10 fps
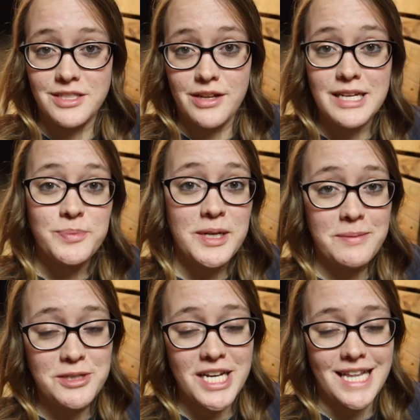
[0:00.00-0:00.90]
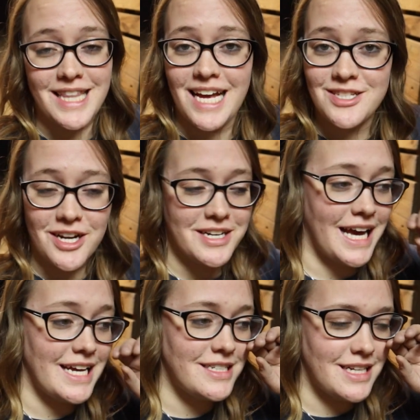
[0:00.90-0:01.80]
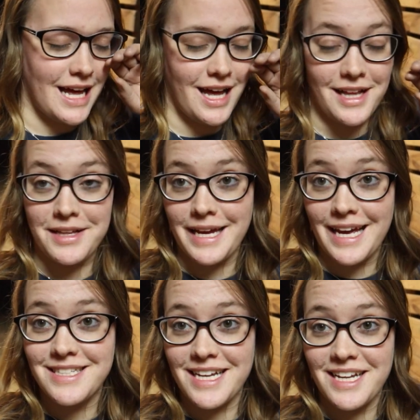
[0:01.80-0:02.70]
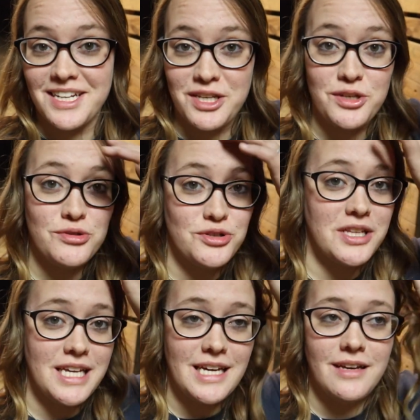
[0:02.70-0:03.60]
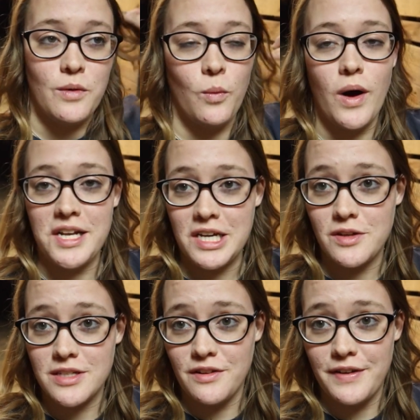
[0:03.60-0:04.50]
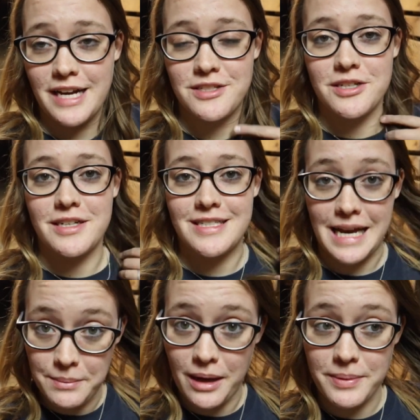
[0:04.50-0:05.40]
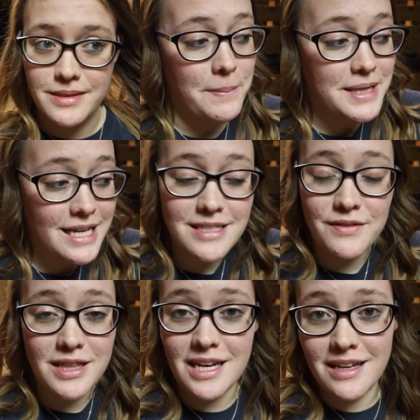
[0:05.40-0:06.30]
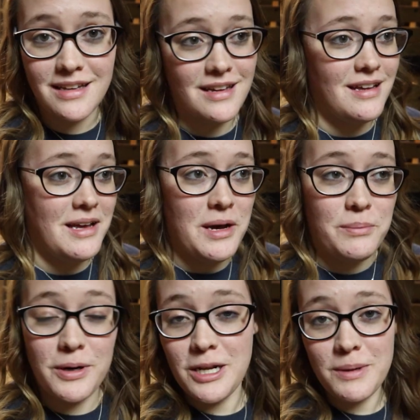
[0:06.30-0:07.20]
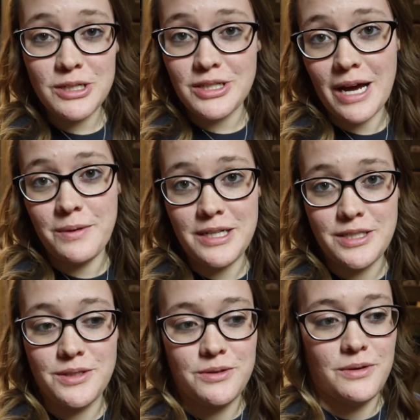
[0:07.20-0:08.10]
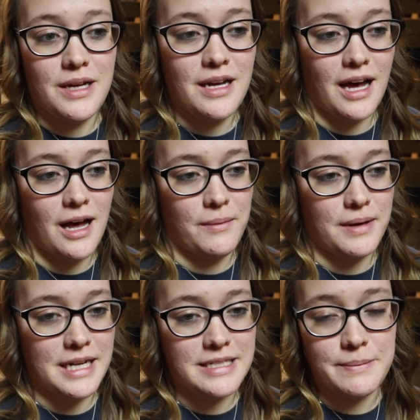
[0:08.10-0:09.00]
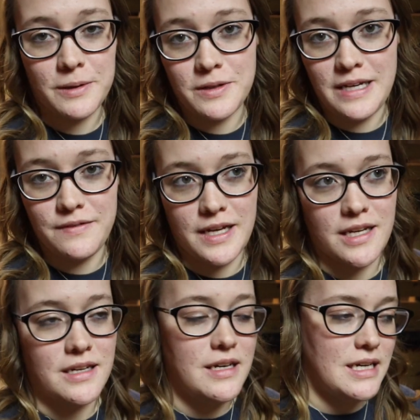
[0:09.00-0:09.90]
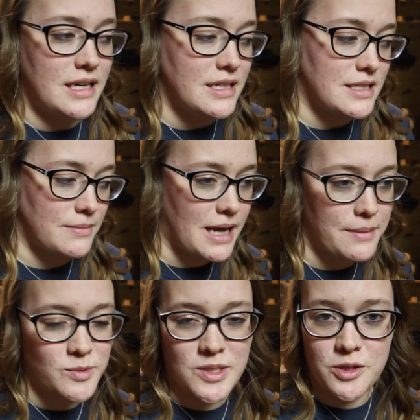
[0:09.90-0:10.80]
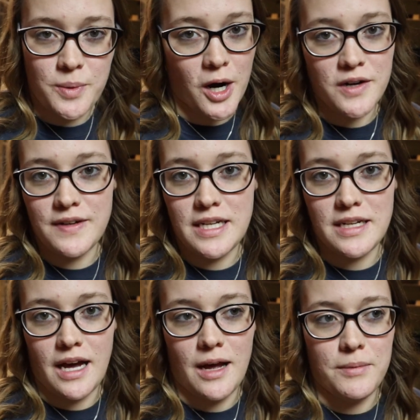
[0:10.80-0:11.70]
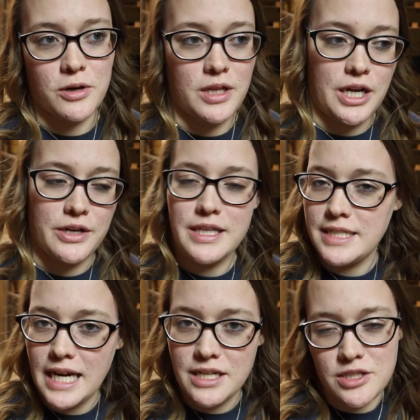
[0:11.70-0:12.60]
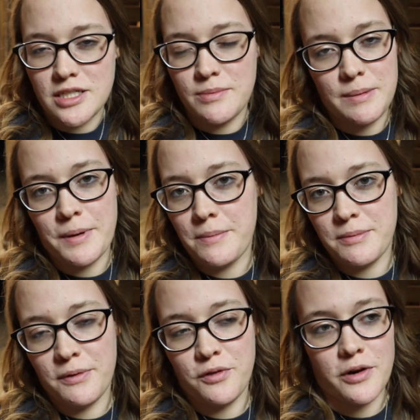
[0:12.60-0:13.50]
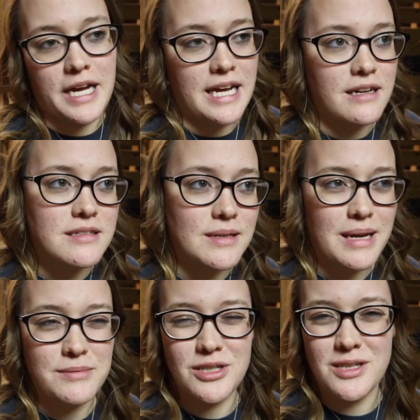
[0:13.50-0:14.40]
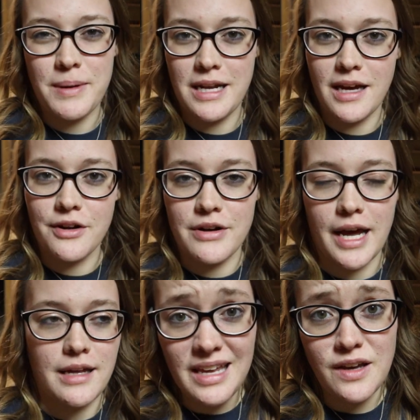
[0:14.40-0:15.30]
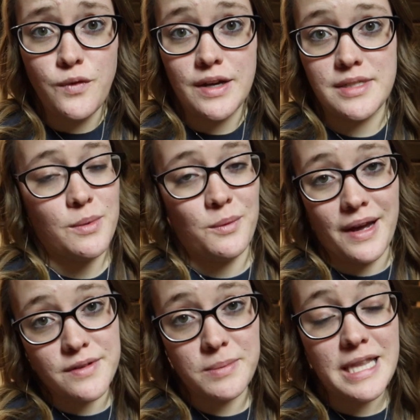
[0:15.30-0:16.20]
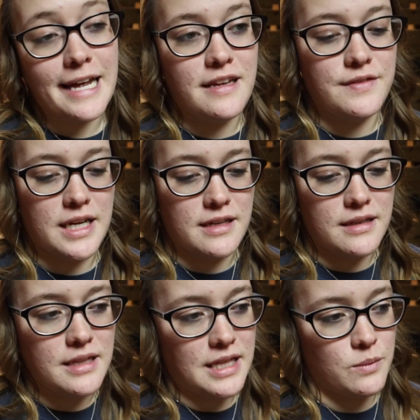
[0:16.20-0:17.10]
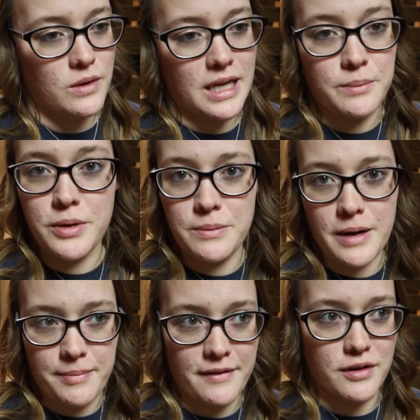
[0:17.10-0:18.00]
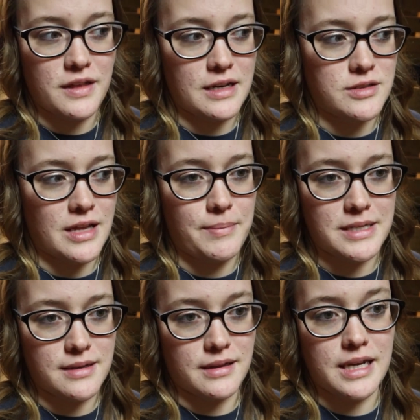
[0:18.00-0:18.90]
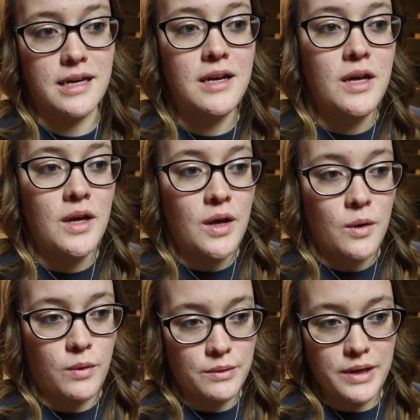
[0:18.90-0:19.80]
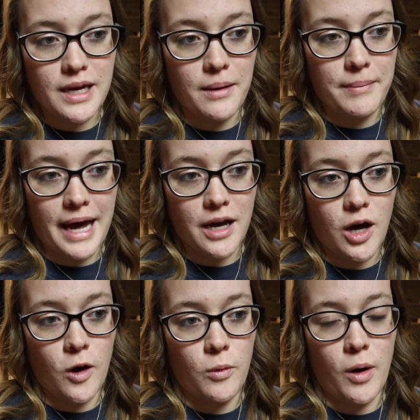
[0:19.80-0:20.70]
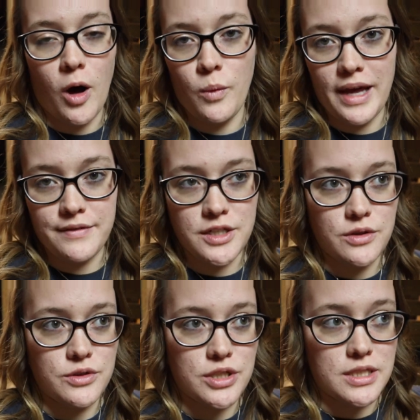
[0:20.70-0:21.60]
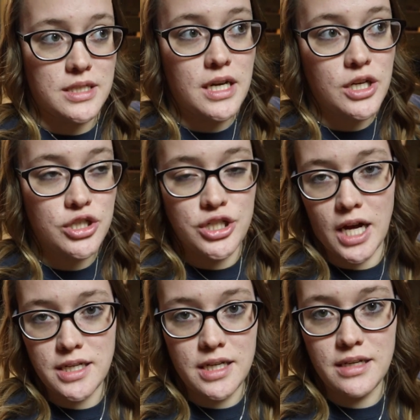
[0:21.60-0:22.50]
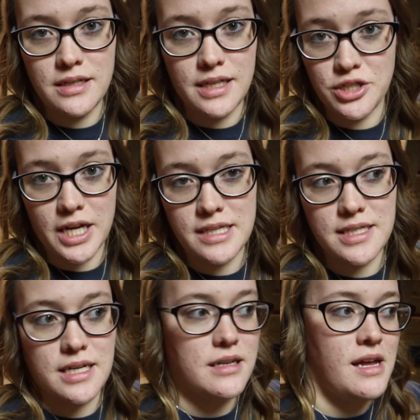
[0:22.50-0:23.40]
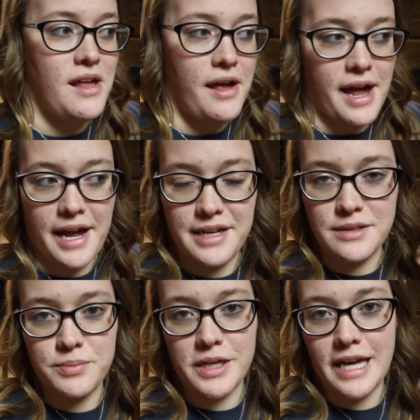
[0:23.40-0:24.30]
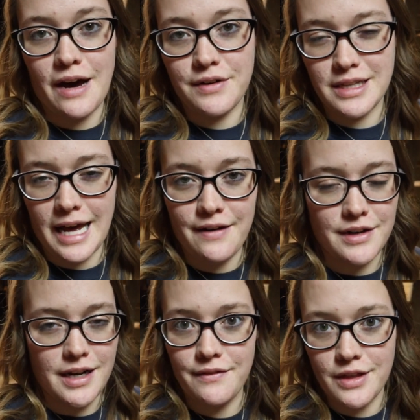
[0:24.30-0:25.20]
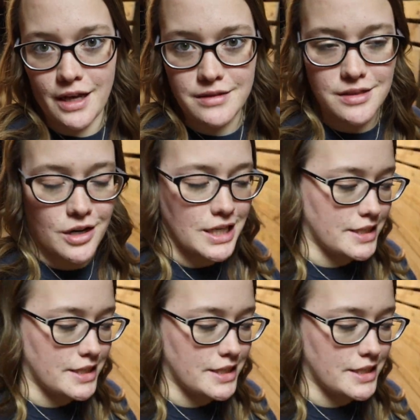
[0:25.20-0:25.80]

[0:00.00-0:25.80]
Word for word: So that's pretty much it. That's our night. Uh, like I said, usually, one, it goes a little faster because I'm helping, but that's everything pretty much that we do um, in a typical evening. Sometimes we do part of it um, earlier in the day just to be prepped beforehand, and sometimes just depending on our night. Like if we have somewhere we have to be that evening, then we'll like pre-prep everything so that basically when we come back home, all we have to do is just shut the chickens in and bring Calvin and Lavin and everything else is already